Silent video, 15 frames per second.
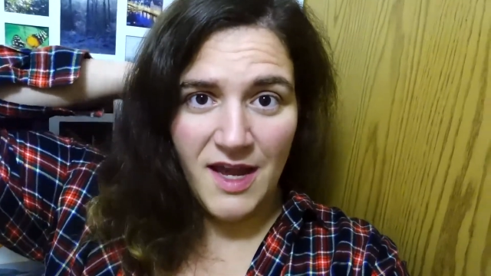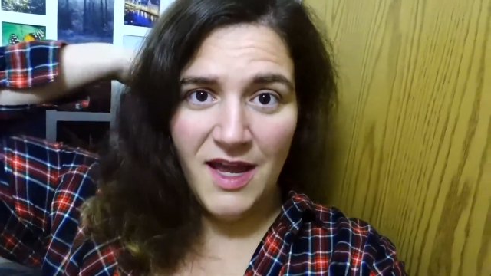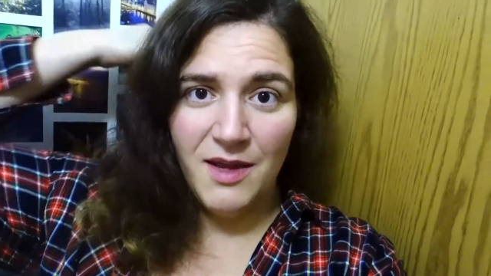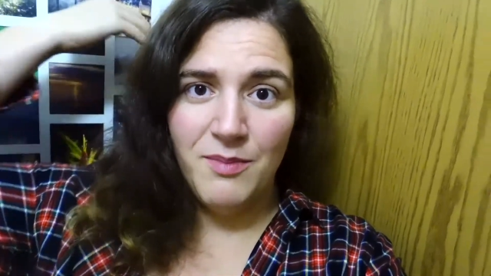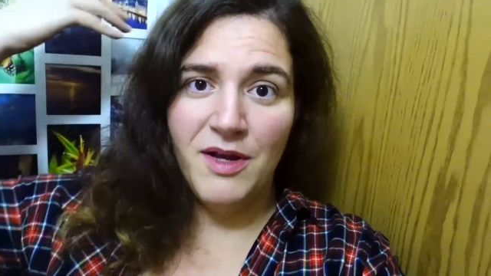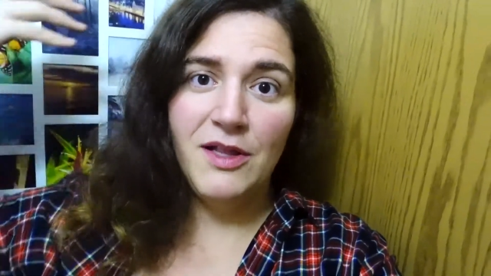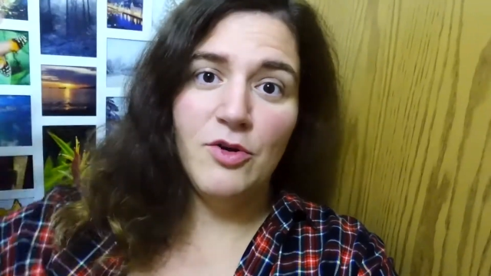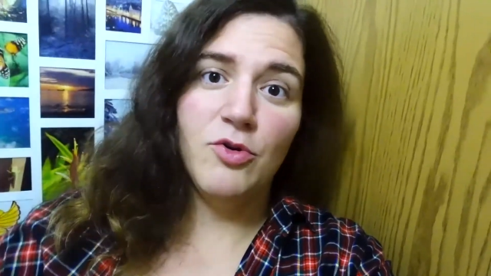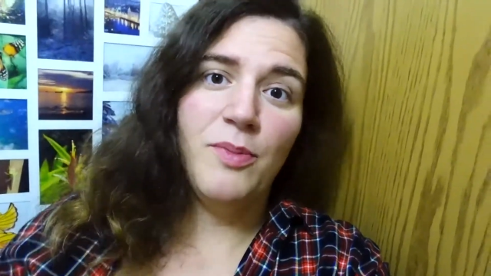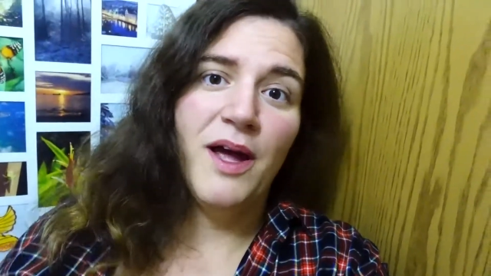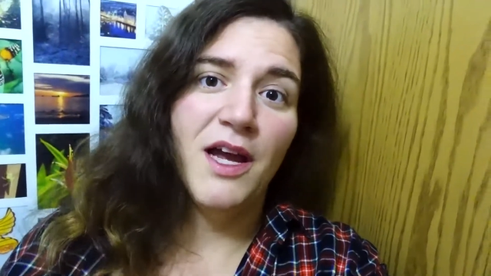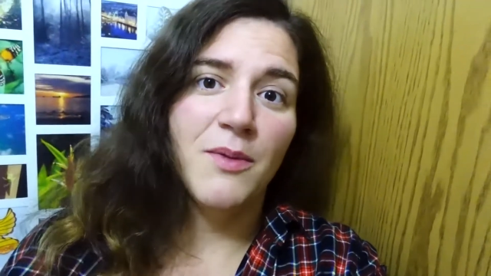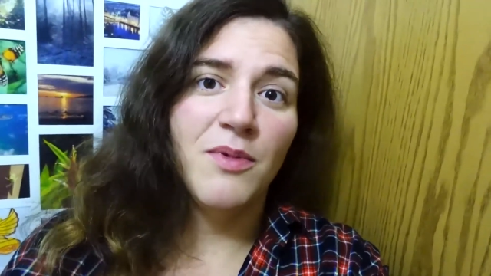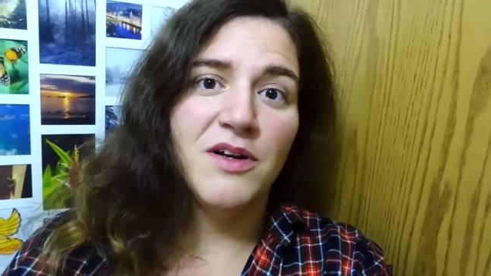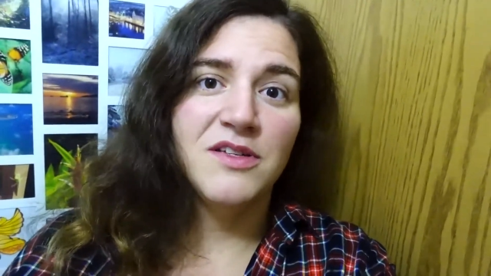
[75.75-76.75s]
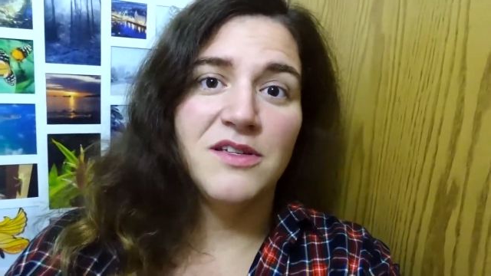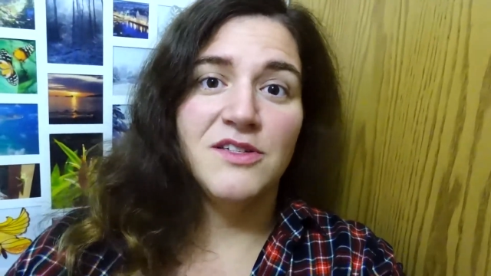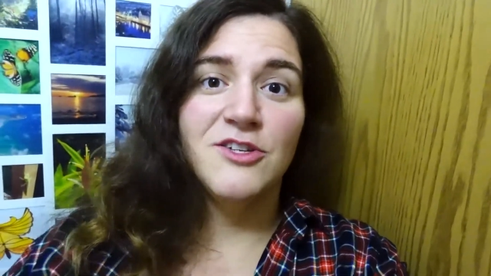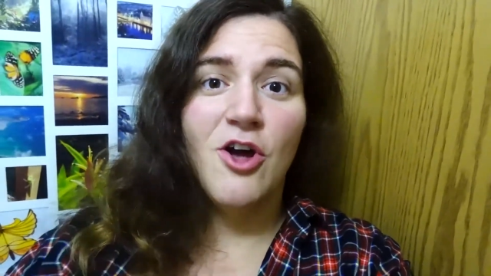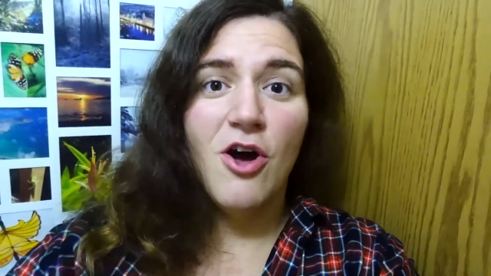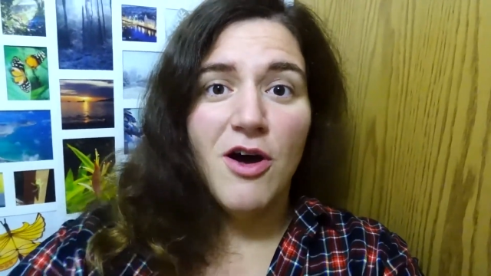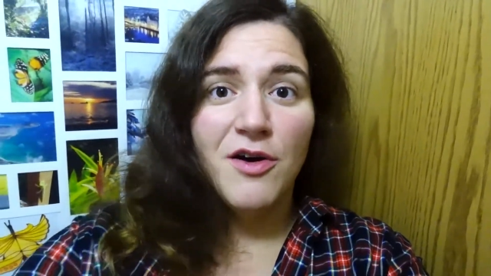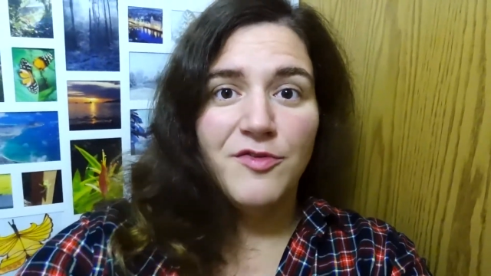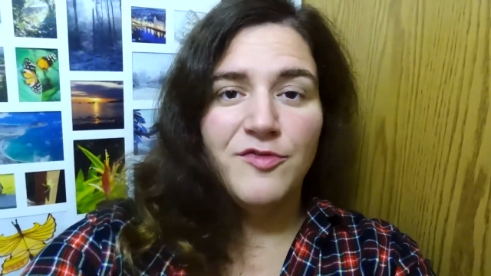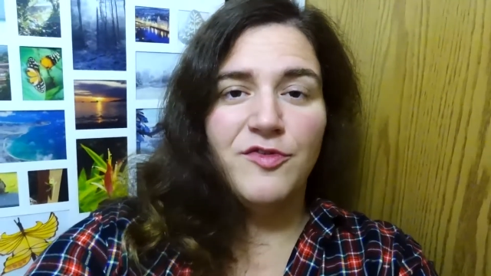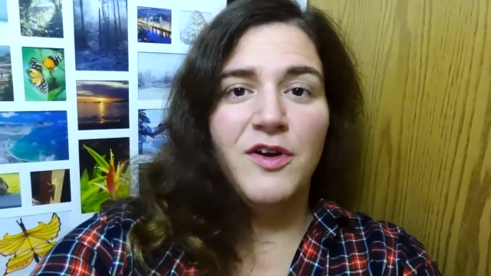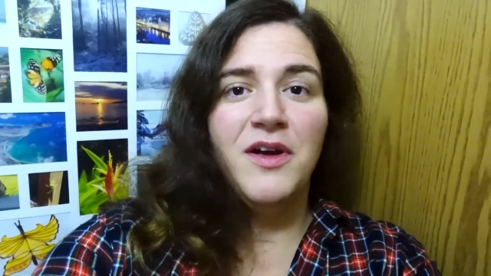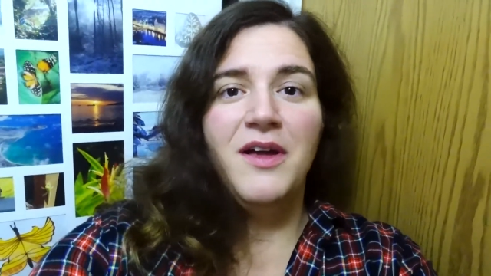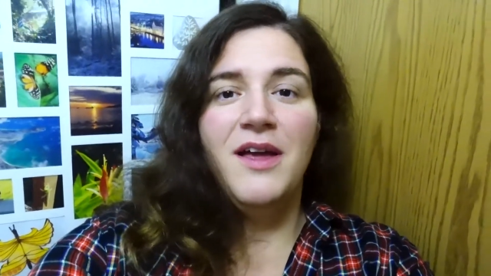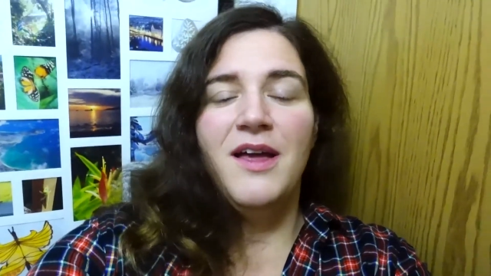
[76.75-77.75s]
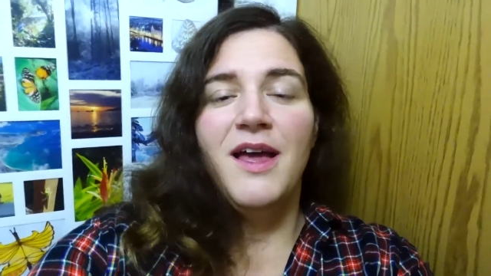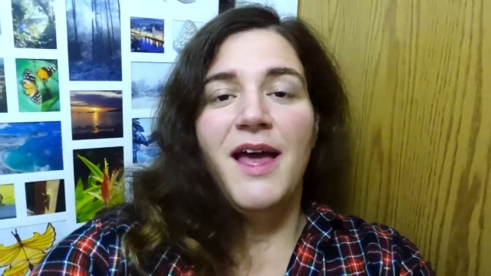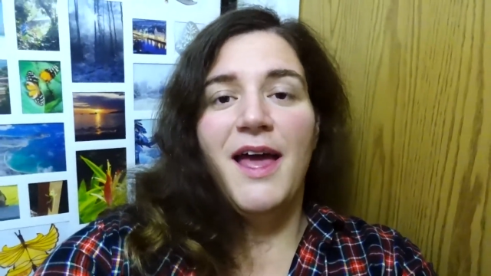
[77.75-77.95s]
and my lower back muscles off.